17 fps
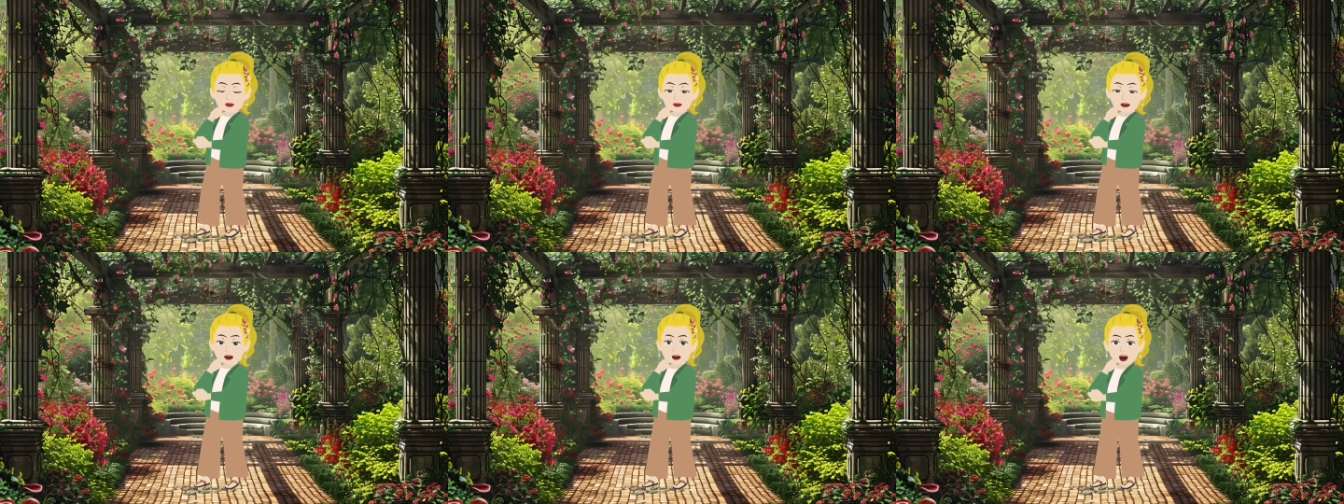
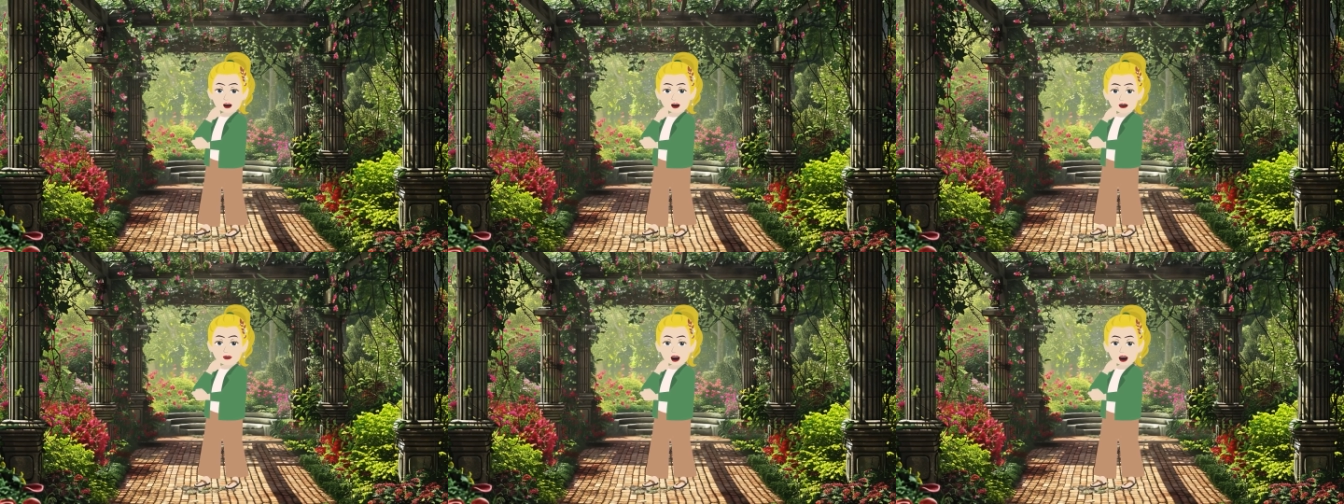You will
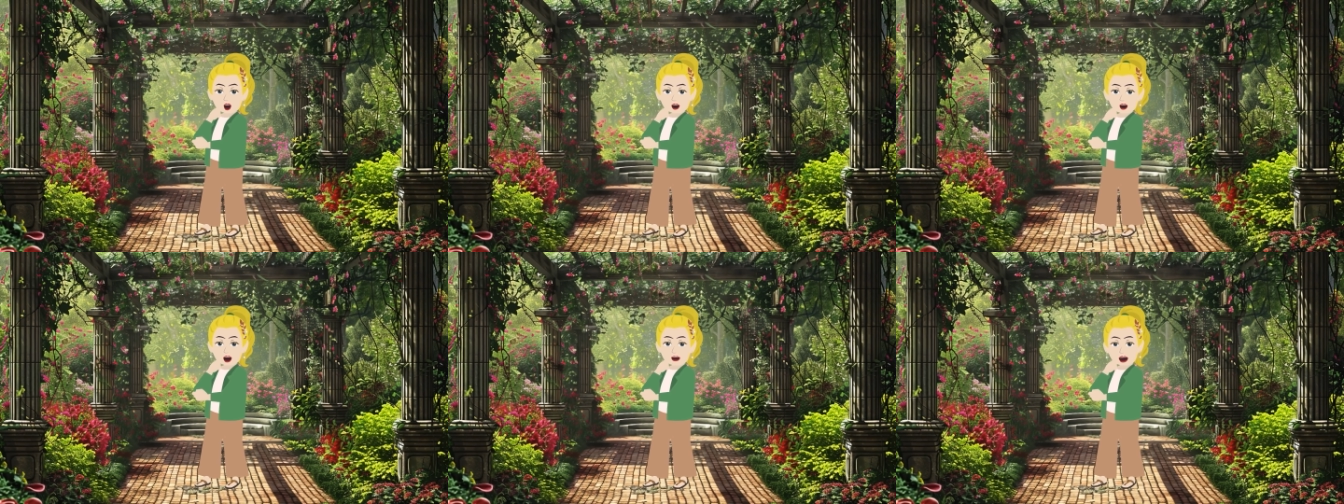
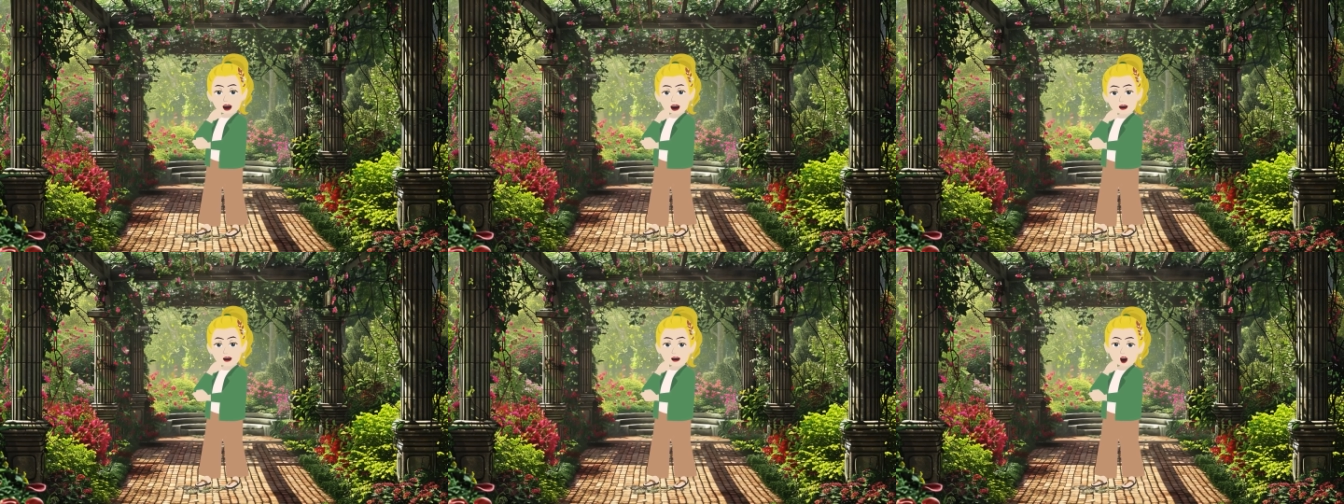discover a
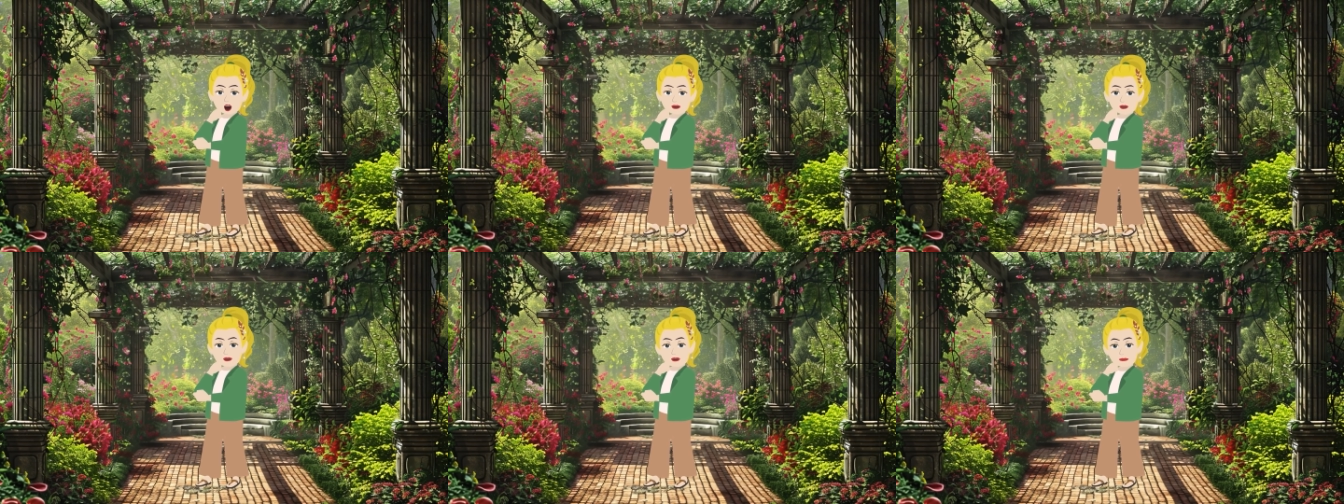very
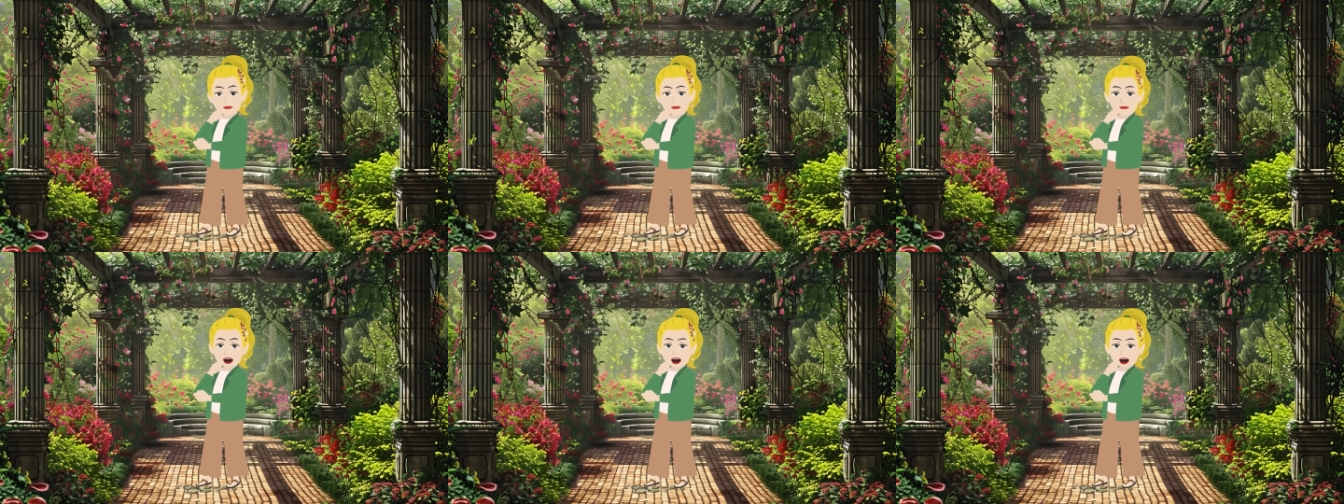nice
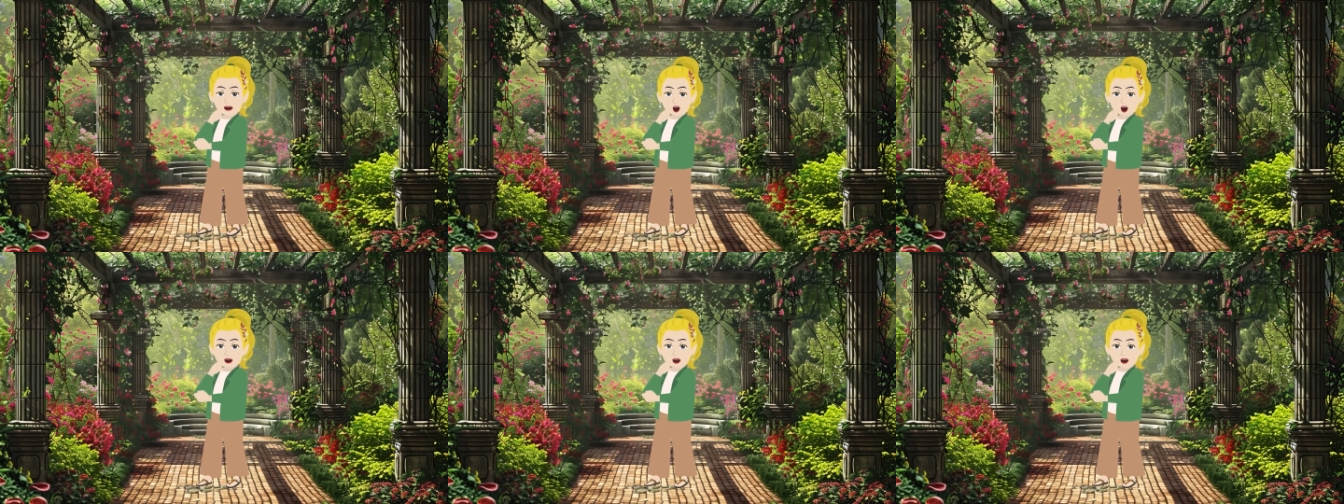
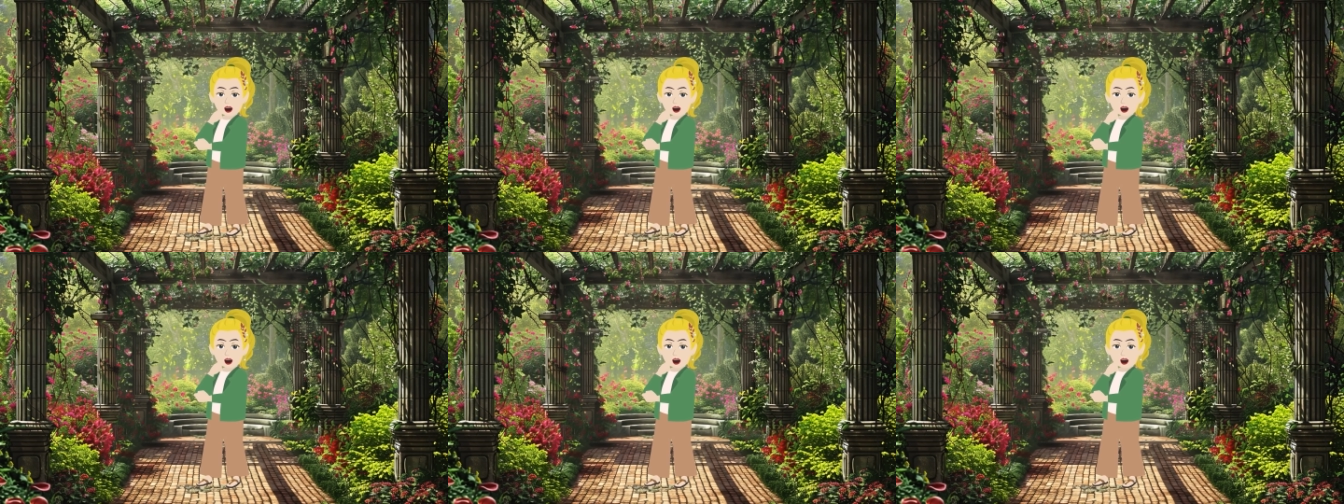order or